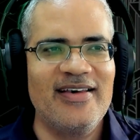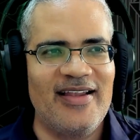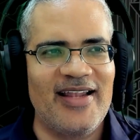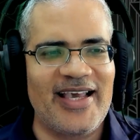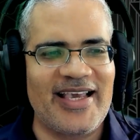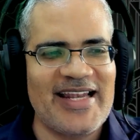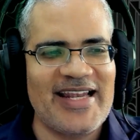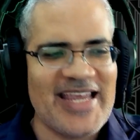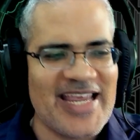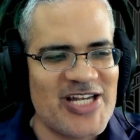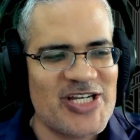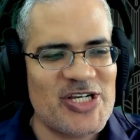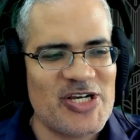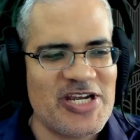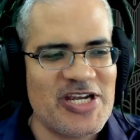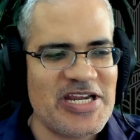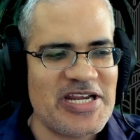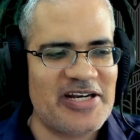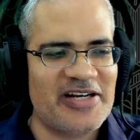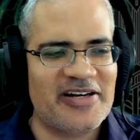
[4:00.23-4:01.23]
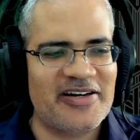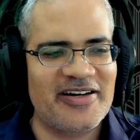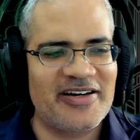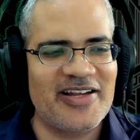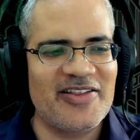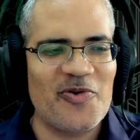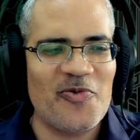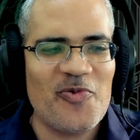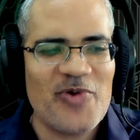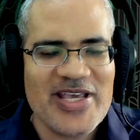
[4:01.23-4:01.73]
like an engineer in
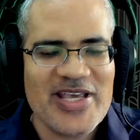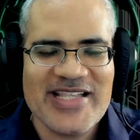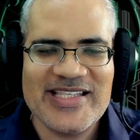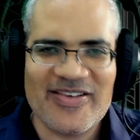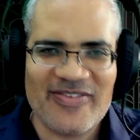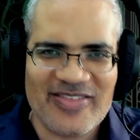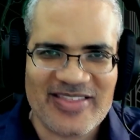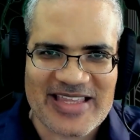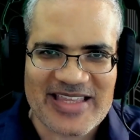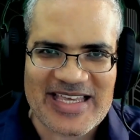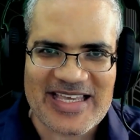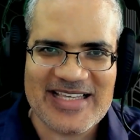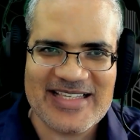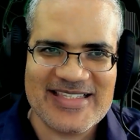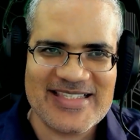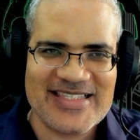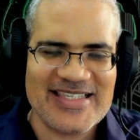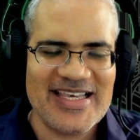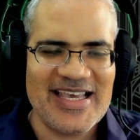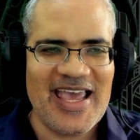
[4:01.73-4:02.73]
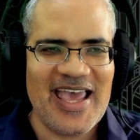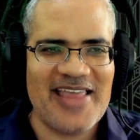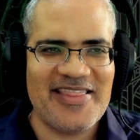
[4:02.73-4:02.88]
the weeds of things and